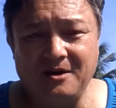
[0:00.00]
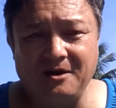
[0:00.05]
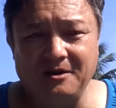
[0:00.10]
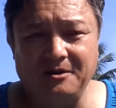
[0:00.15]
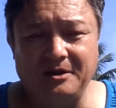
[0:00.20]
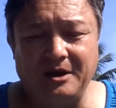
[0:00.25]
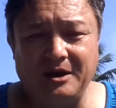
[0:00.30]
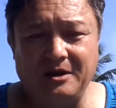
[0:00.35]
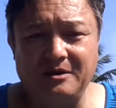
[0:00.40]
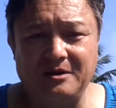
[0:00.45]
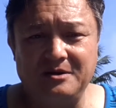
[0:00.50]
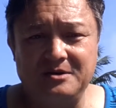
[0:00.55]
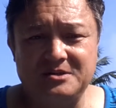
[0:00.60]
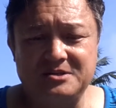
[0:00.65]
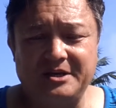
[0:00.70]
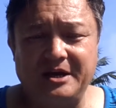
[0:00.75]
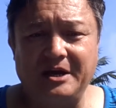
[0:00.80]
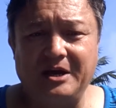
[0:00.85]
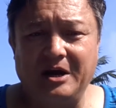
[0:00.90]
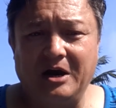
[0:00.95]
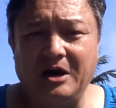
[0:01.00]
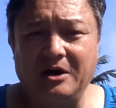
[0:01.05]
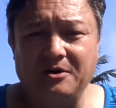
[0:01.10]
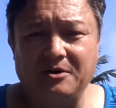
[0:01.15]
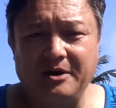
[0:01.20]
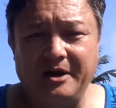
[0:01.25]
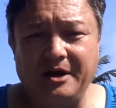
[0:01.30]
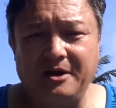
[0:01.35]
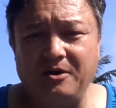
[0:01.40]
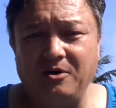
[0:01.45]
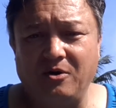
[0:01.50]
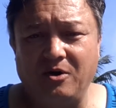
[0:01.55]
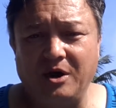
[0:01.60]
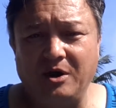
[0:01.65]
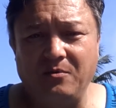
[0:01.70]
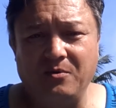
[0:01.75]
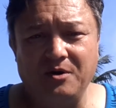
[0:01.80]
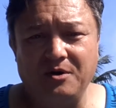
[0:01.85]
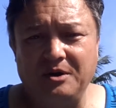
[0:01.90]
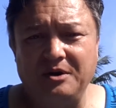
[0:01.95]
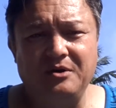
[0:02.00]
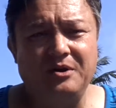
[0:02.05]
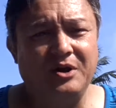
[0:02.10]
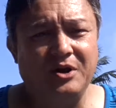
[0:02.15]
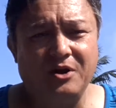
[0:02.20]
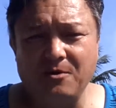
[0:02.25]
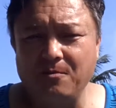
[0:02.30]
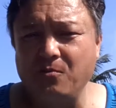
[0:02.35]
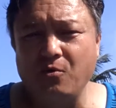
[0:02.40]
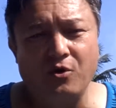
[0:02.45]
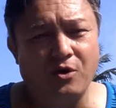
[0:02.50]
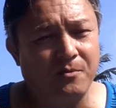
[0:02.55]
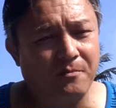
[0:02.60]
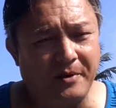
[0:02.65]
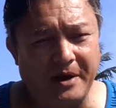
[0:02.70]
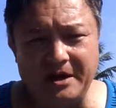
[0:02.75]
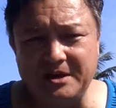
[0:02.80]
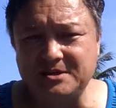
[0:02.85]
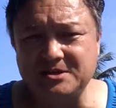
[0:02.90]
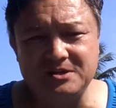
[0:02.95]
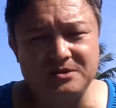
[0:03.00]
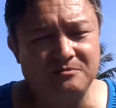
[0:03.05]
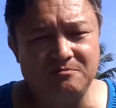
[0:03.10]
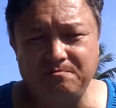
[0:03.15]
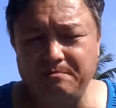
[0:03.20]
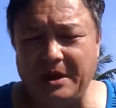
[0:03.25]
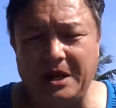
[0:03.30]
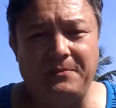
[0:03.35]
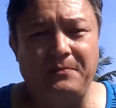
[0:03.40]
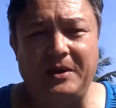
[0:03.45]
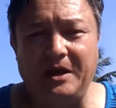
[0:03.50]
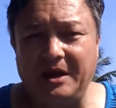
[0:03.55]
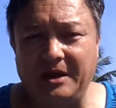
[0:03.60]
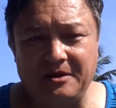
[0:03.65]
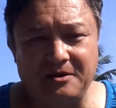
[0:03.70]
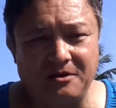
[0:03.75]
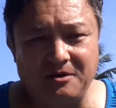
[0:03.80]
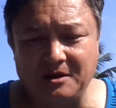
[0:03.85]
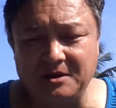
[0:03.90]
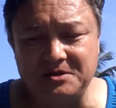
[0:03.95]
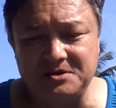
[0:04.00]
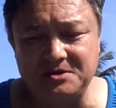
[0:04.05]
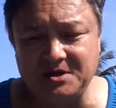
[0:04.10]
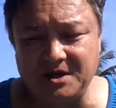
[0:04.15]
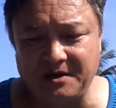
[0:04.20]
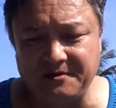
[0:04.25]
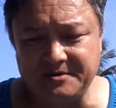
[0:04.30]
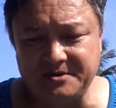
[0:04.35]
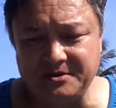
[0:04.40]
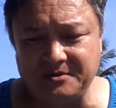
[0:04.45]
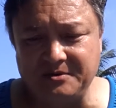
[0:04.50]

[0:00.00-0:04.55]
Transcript: unlike in Saigon or Hanoi, where you hear motorbikes and beeping and all this stuff.